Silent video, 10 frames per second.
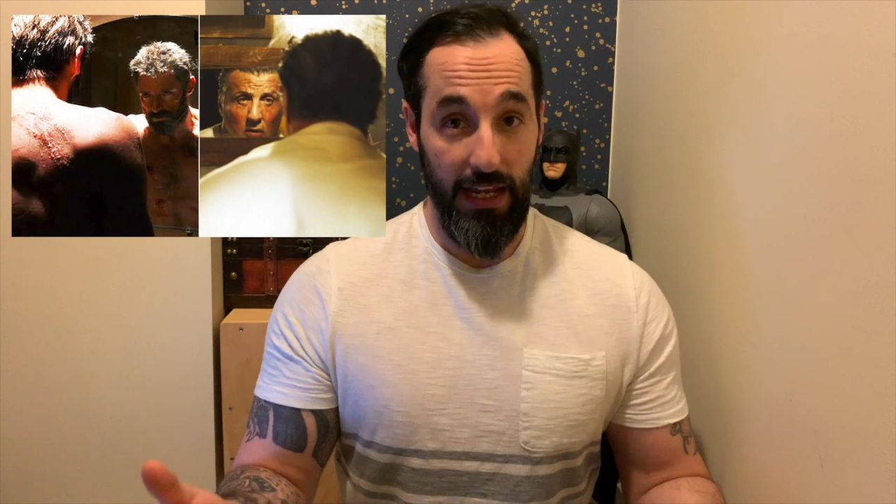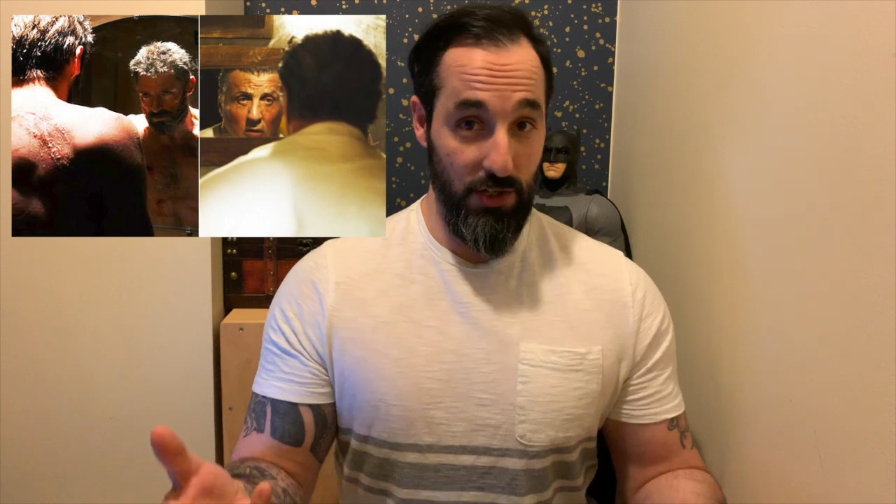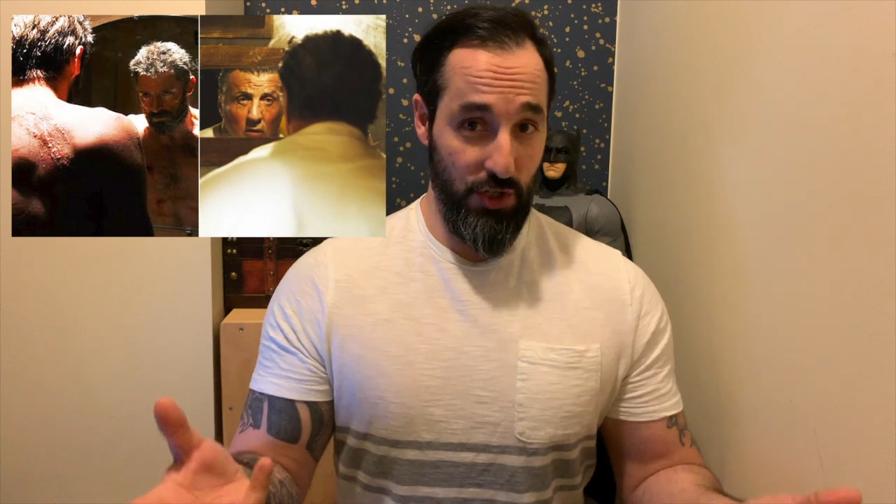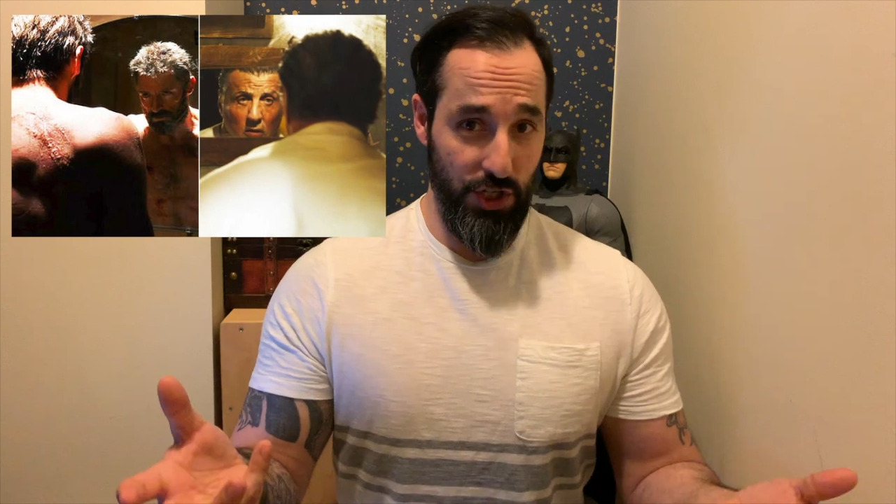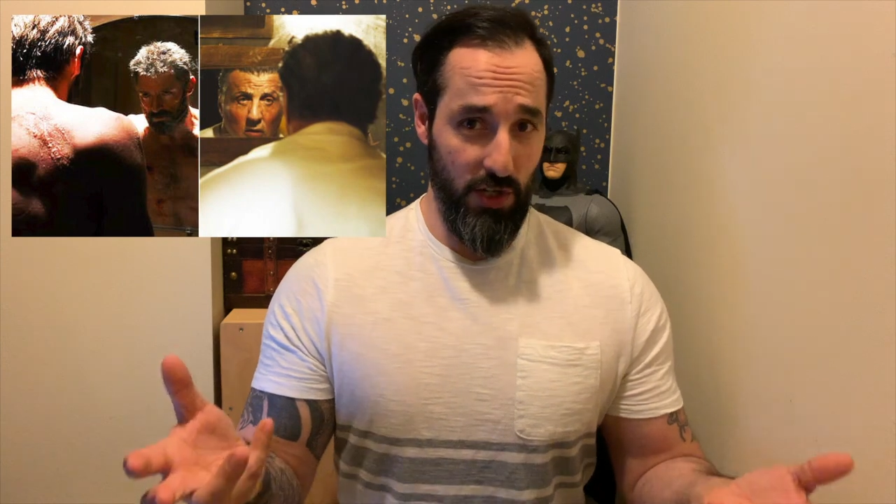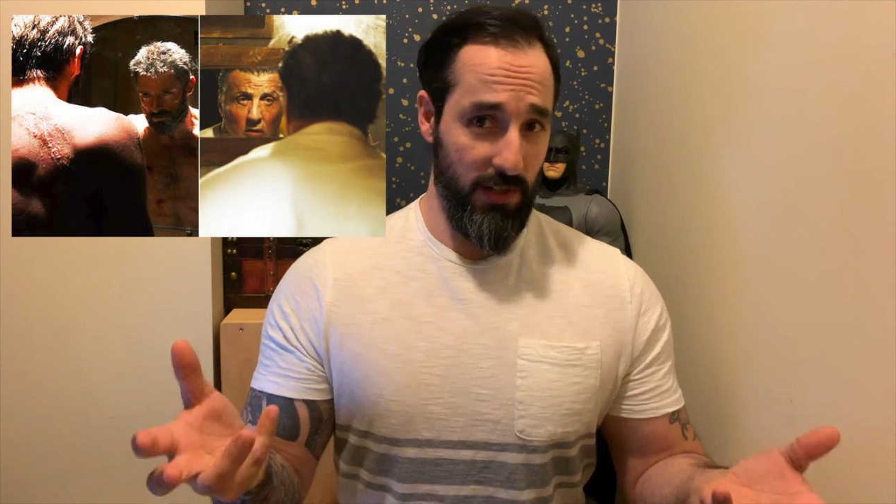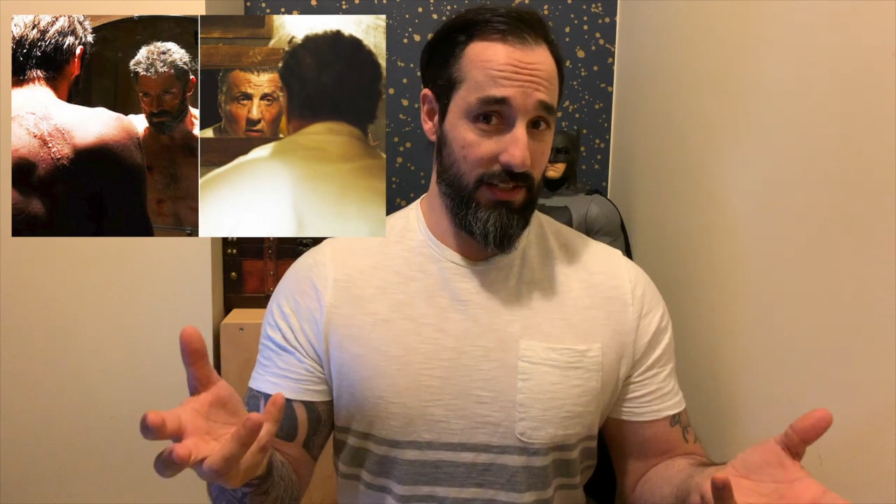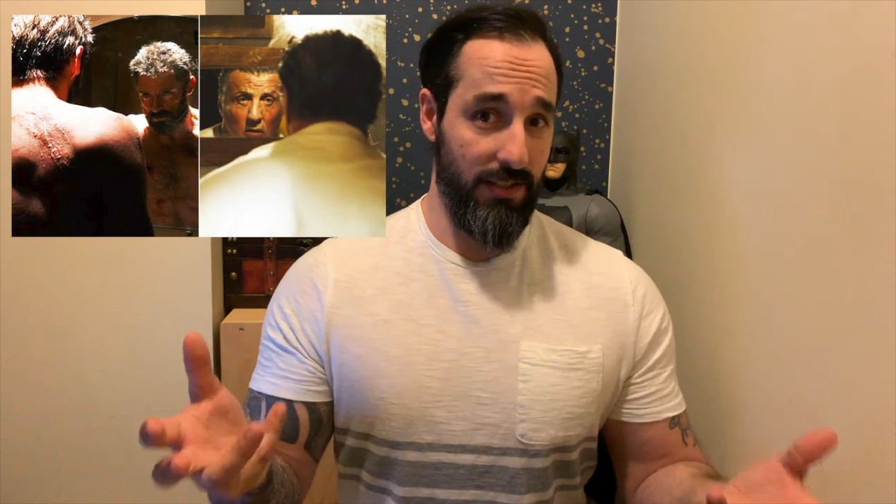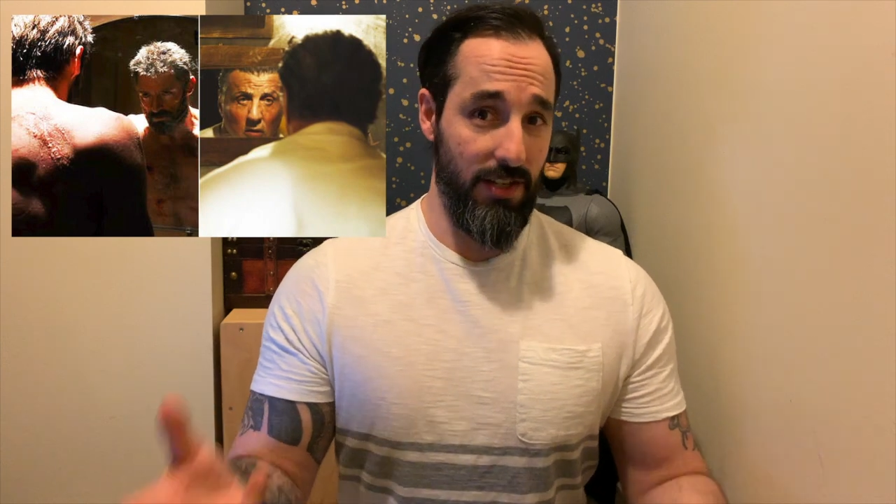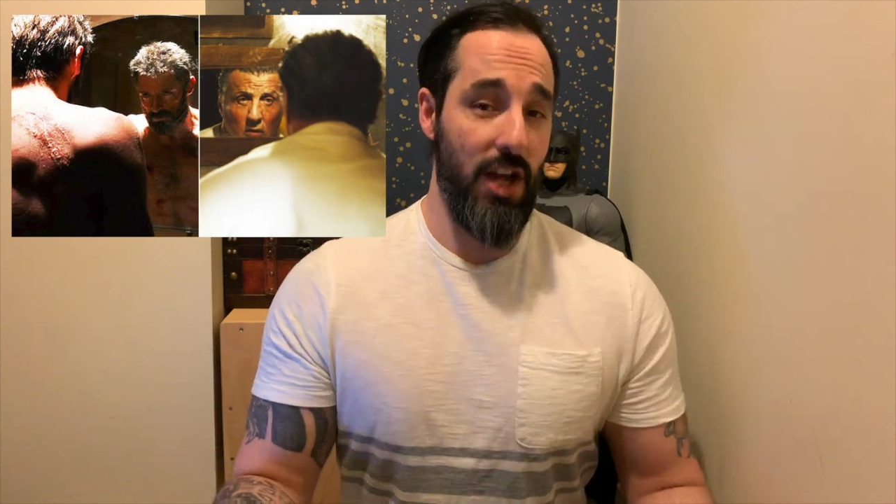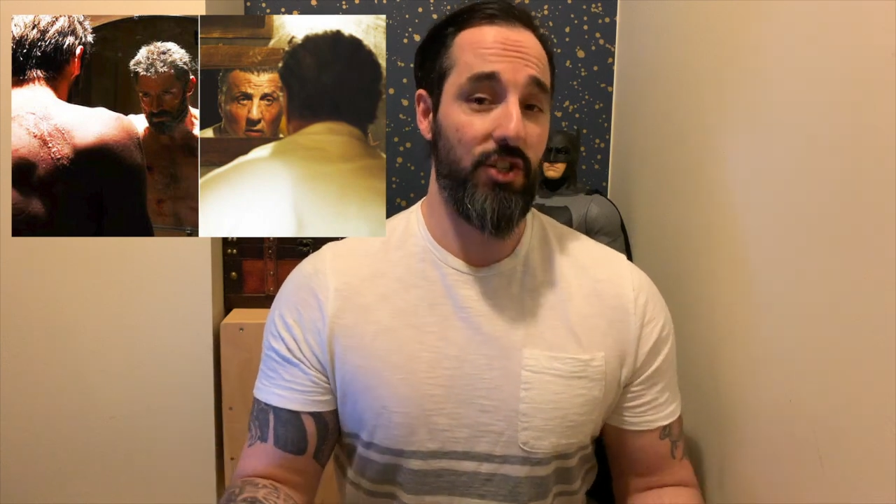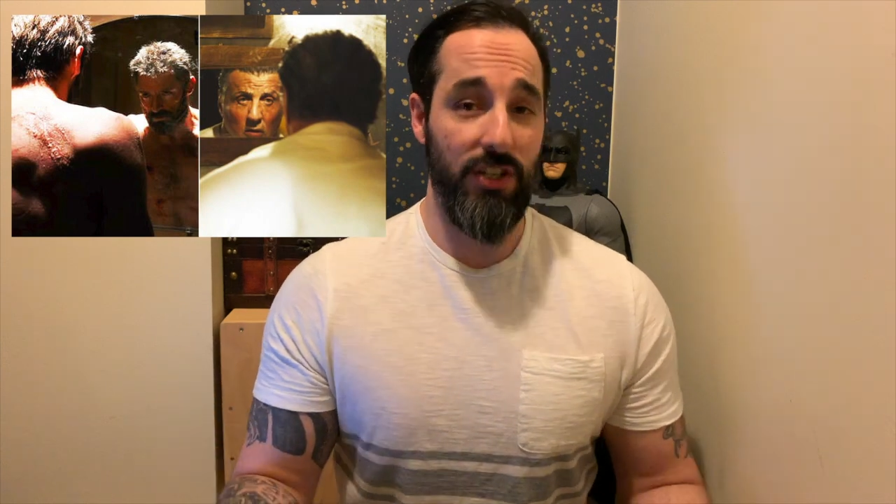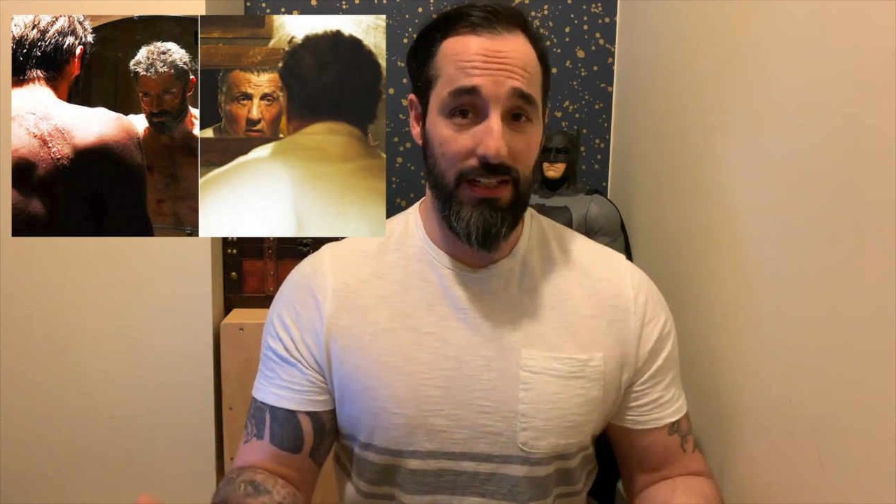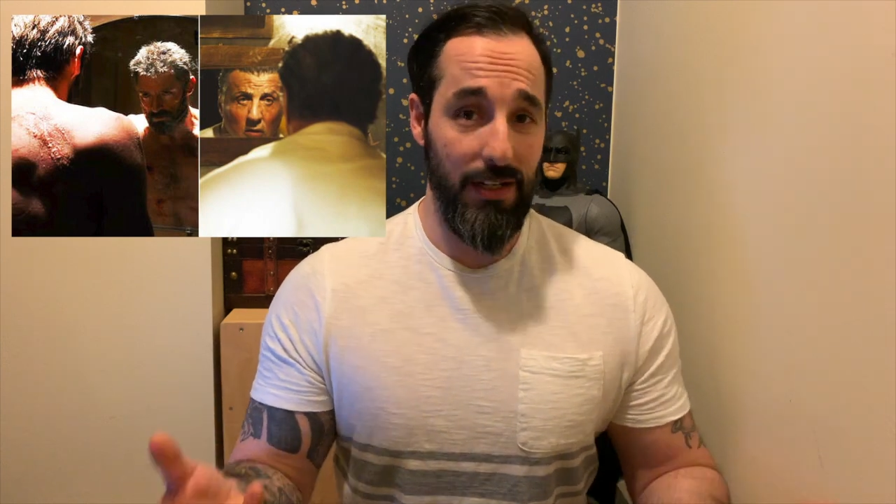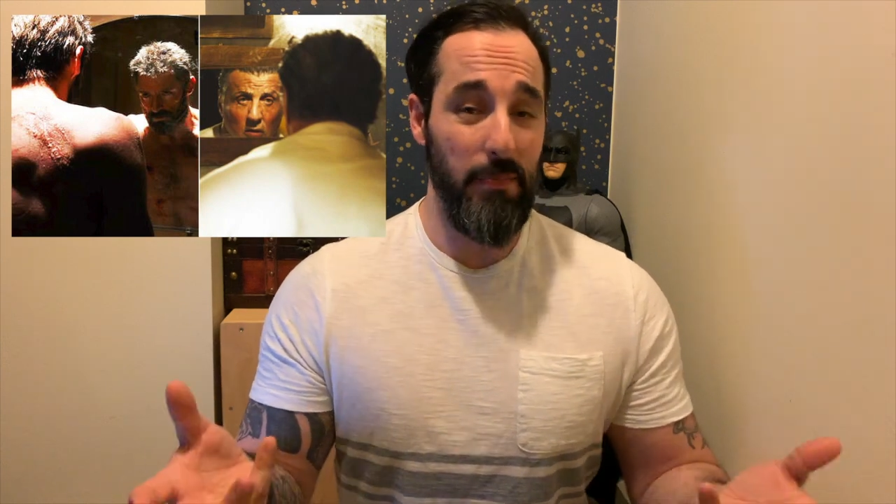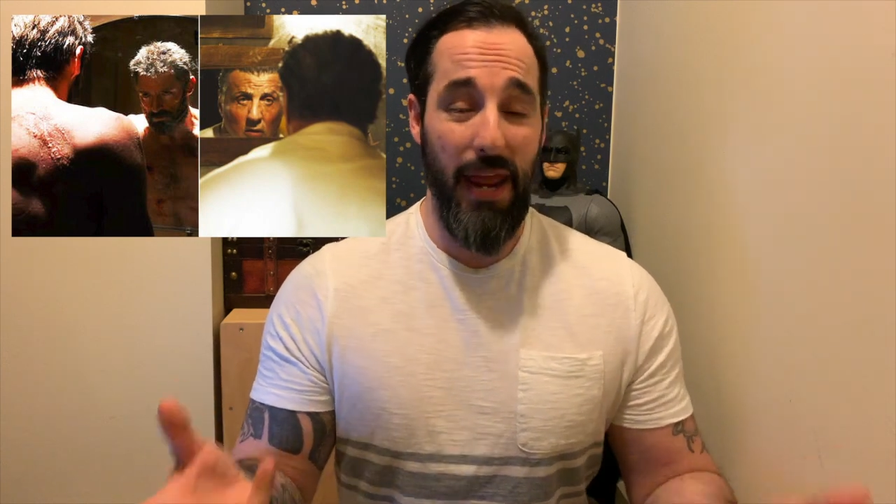in sheer exhaustion and